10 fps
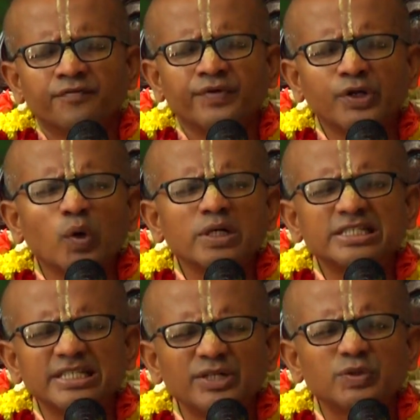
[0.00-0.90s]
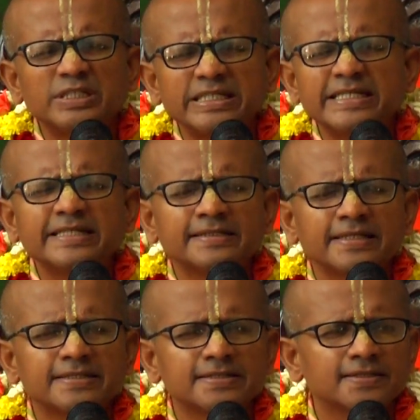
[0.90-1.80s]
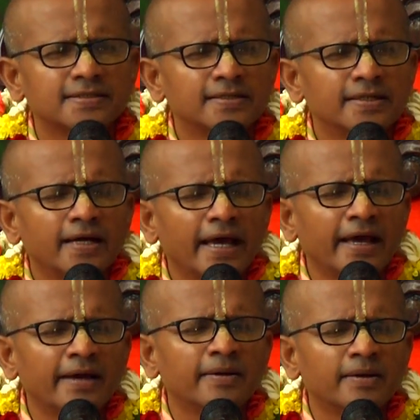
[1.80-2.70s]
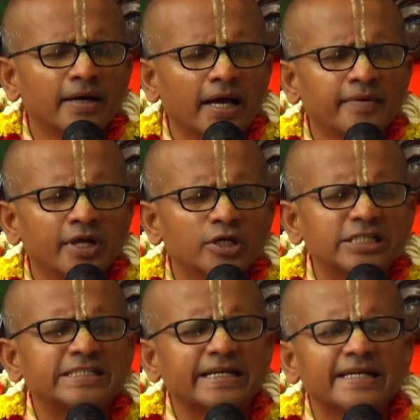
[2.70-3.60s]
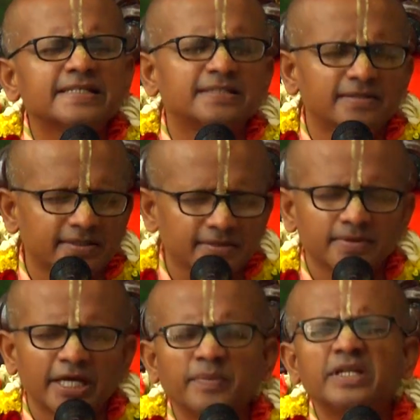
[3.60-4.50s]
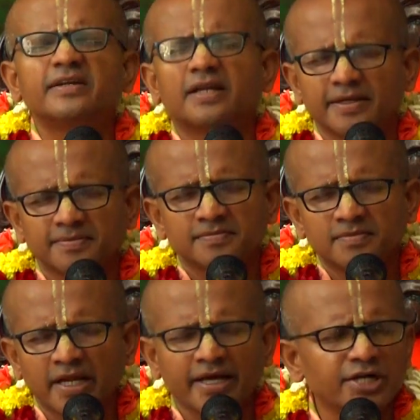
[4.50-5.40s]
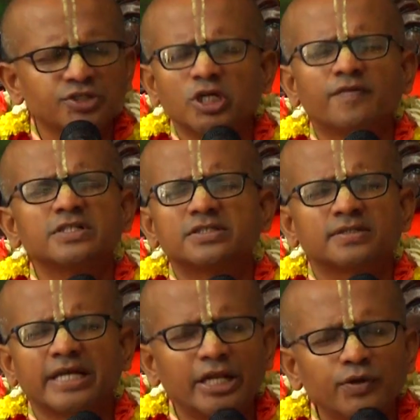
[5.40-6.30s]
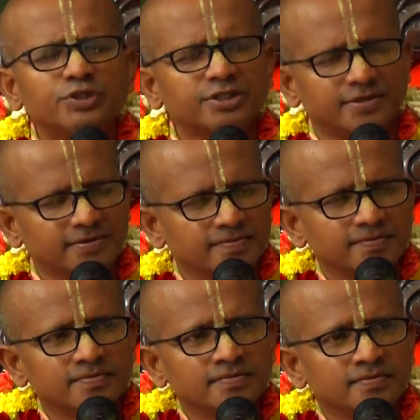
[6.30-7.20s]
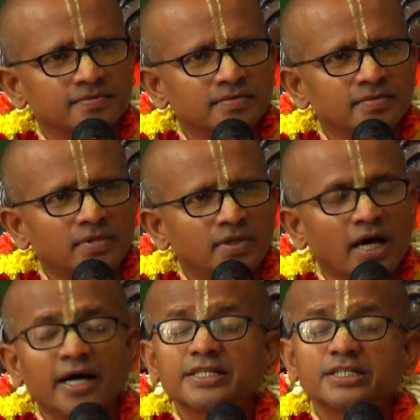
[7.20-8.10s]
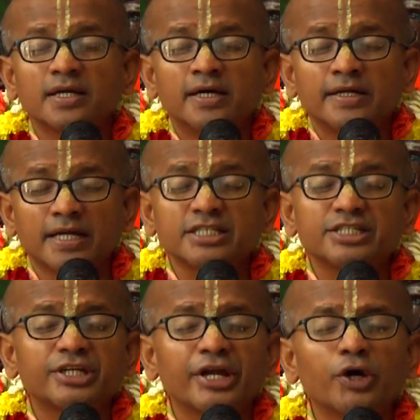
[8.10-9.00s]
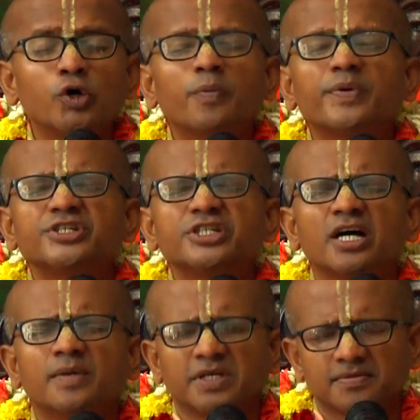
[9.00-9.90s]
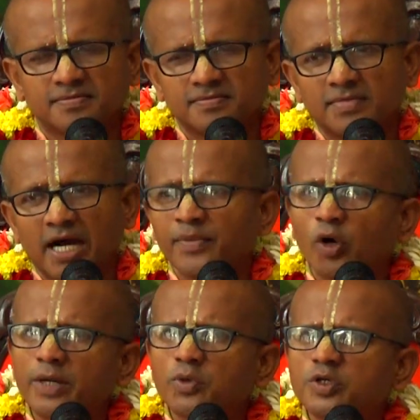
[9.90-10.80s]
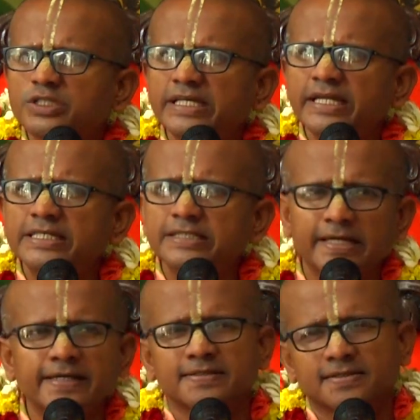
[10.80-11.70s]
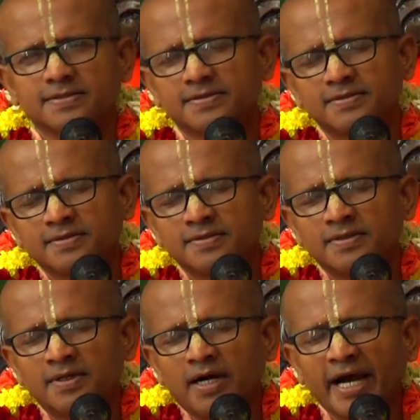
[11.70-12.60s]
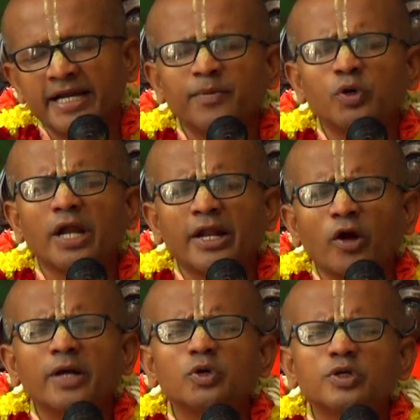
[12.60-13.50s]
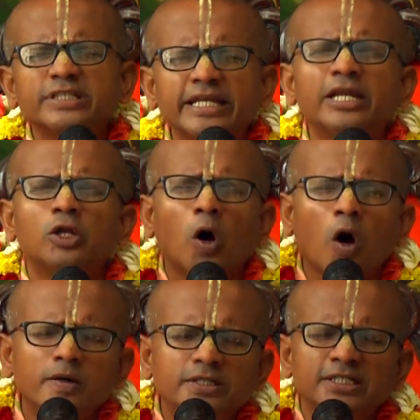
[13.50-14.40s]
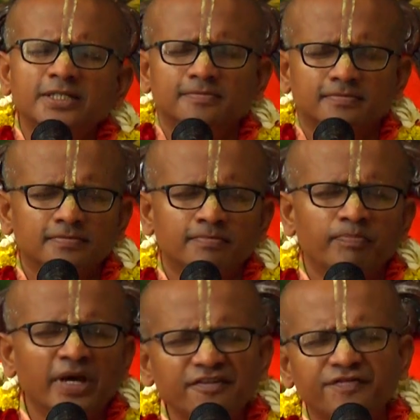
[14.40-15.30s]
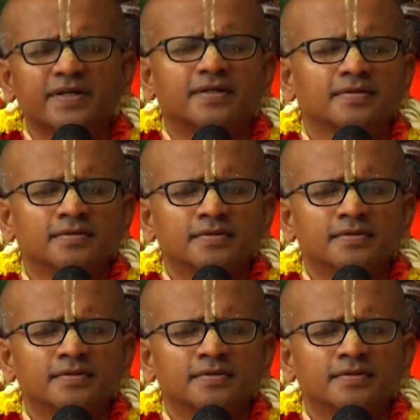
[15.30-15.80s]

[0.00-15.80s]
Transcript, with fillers: we don't tend to see this uh, I mean, uh, shreyas in it immediately. Like Arjuna was illusioned. Nacha shreyonu pashyami. I'm not able to see any shreyas. I'm not able to see any long-term benefit.